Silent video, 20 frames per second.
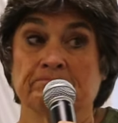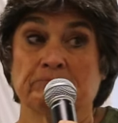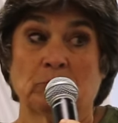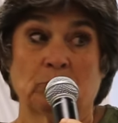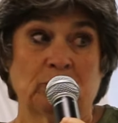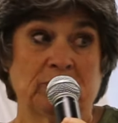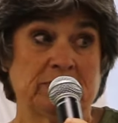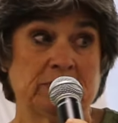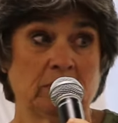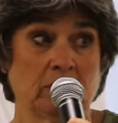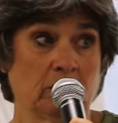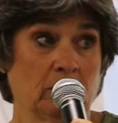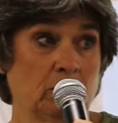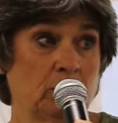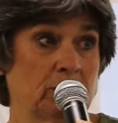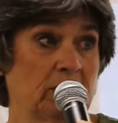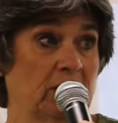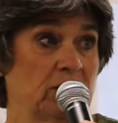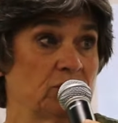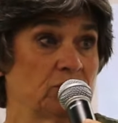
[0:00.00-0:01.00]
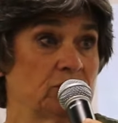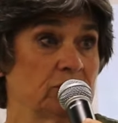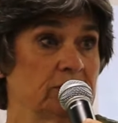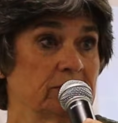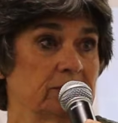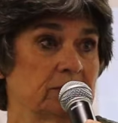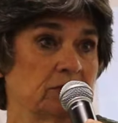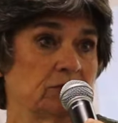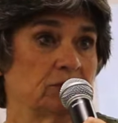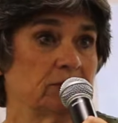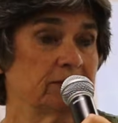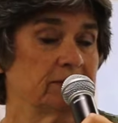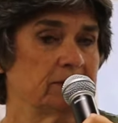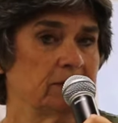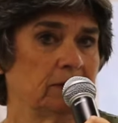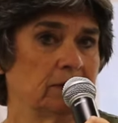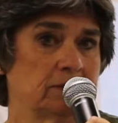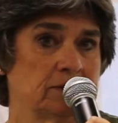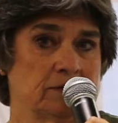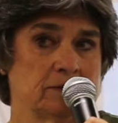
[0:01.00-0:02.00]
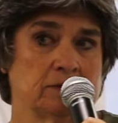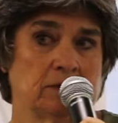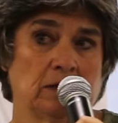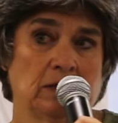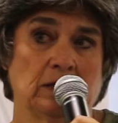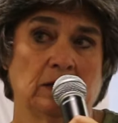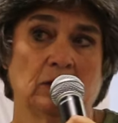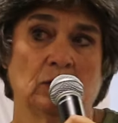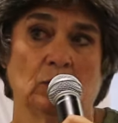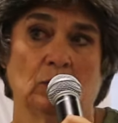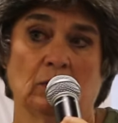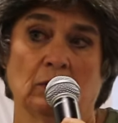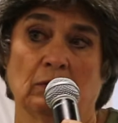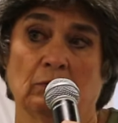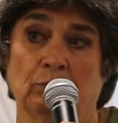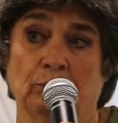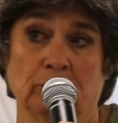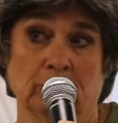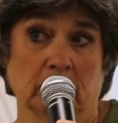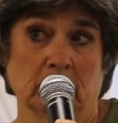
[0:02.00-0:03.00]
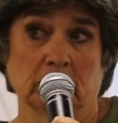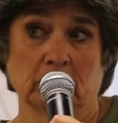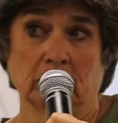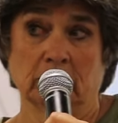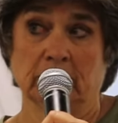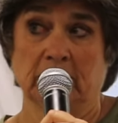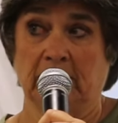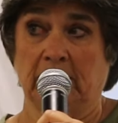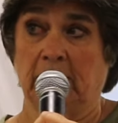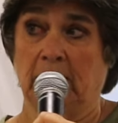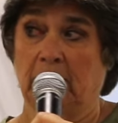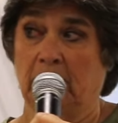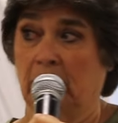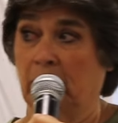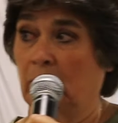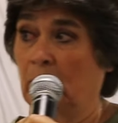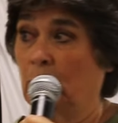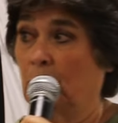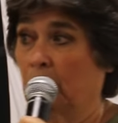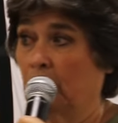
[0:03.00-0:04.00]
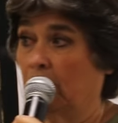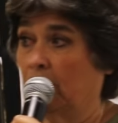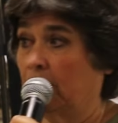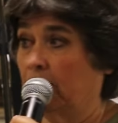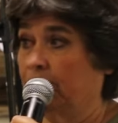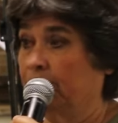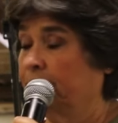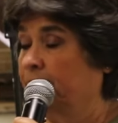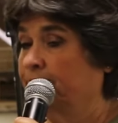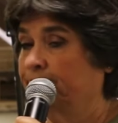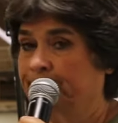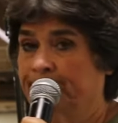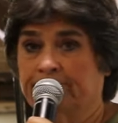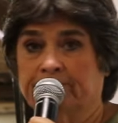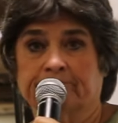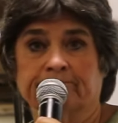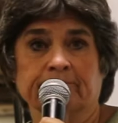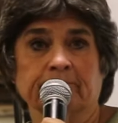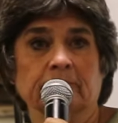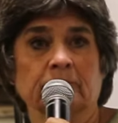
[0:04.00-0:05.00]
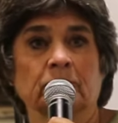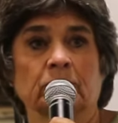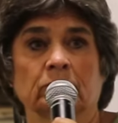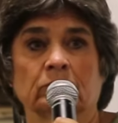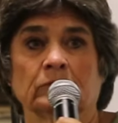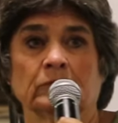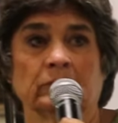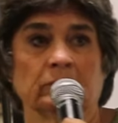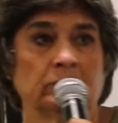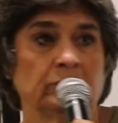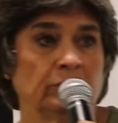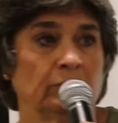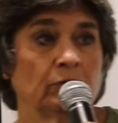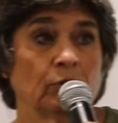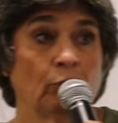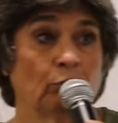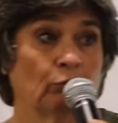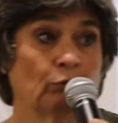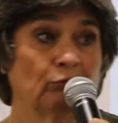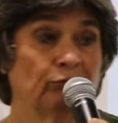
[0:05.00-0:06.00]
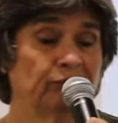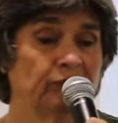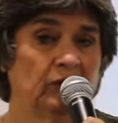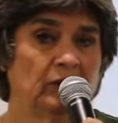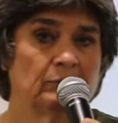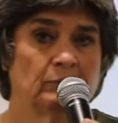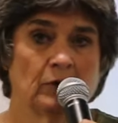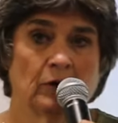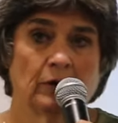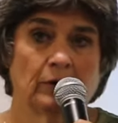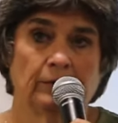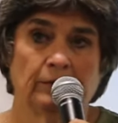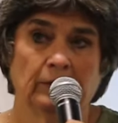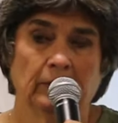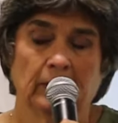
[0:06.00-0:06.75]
retail locations such as TSC or Rural Gang or your local feed mart,